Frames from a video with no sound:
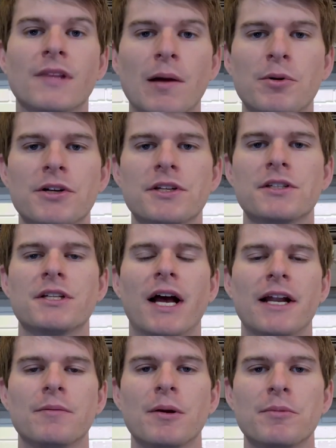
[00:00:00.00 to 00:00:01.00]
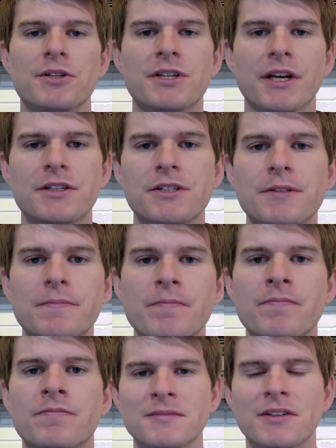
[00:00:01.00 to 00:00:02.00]
That brings us to item number 6.
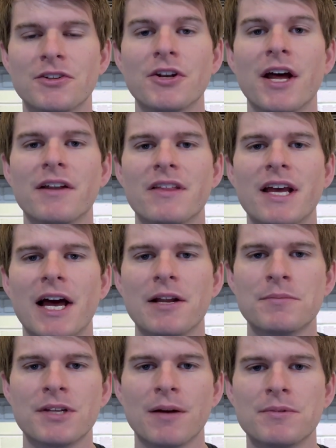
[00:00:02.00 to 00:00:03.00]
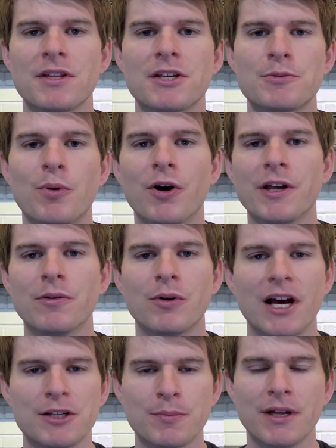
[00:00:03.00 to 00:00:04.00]
So none of the items up to this point
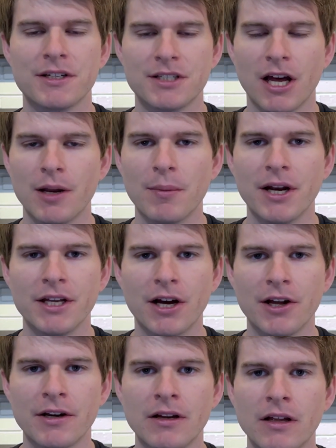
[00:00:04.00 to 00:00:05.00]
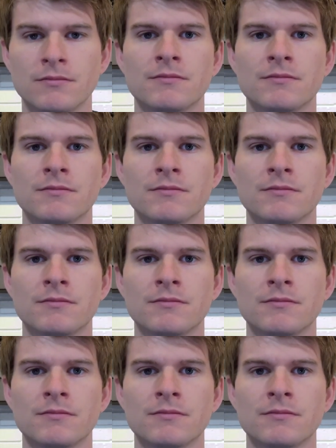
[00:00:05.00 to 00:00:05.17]
would I spend a ton of money on.